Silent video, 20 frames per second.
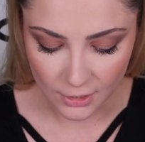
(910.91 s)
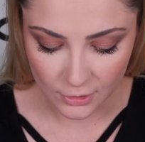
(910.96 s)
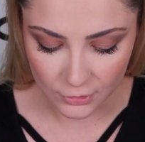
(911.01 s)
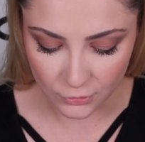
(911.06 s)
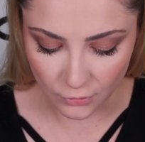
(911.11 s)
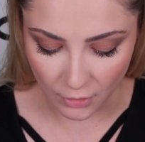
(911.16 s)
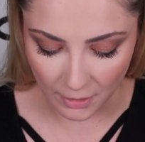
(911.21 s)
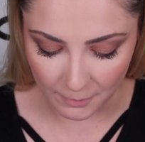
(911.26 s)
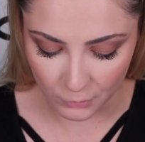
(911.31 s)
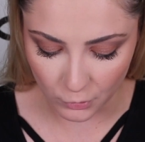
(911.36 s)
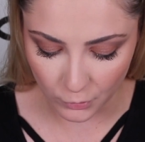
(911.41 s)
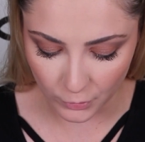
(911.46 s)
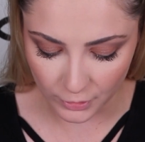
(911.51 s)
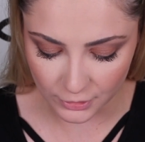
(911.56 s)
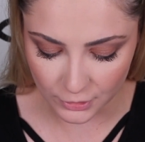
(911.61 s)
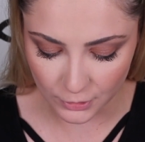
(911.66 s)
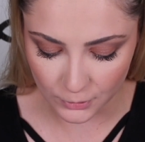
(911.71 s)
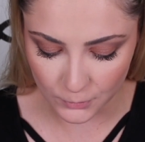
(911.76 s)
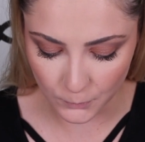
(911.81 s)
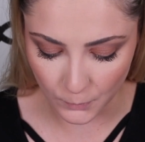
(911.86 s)
So I'm
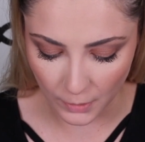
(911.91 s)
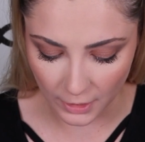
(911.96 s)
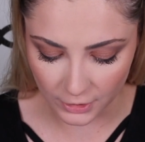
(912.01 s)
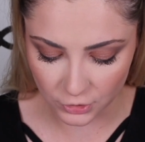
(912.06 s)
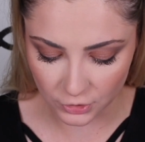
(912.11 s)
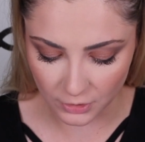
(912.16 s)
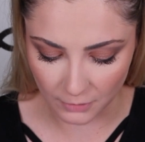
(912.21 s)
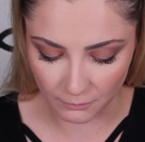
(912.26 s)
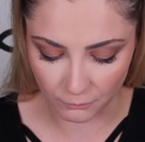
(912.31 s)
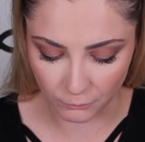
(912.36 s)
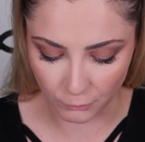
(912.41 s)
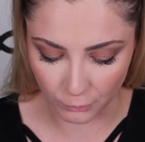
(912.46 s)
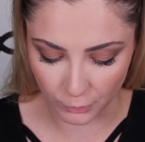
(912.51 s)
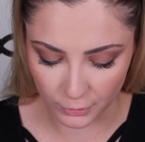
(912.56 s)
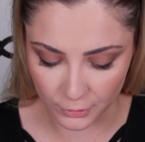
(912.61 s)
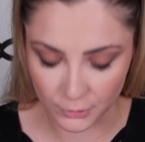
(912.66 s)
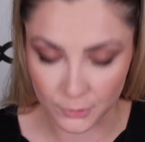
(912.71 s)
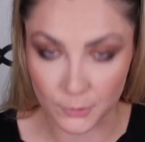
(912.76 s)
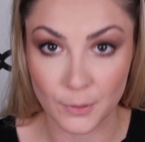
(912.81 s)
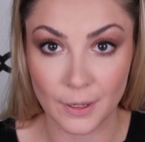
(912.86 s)
going to swatch them
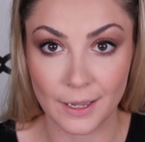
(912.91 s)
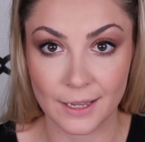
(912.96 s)
for you